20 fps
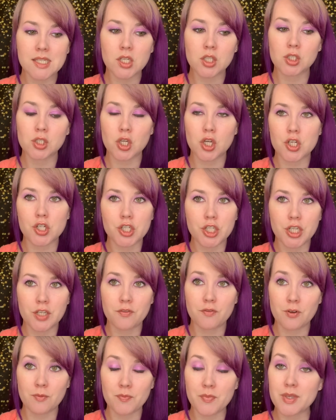largely
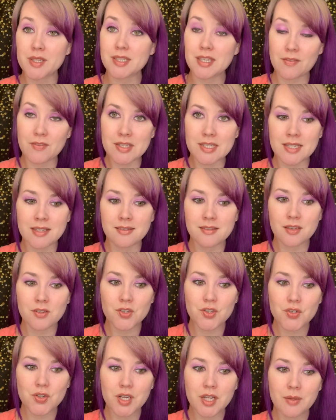from the 17th
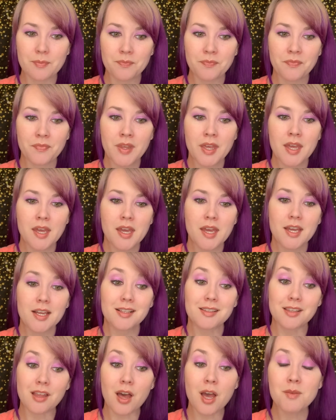century.
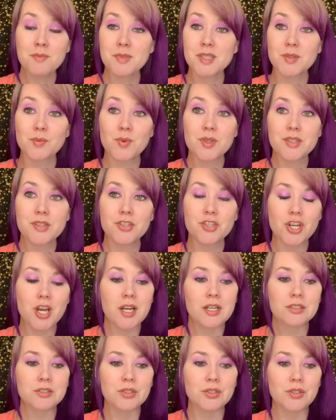Glamis was the
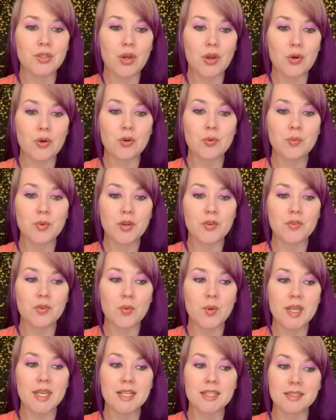childhood home of
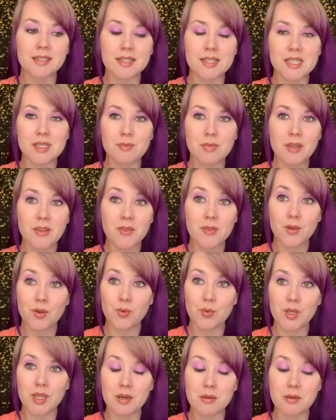Queen Elizabeth, the Queen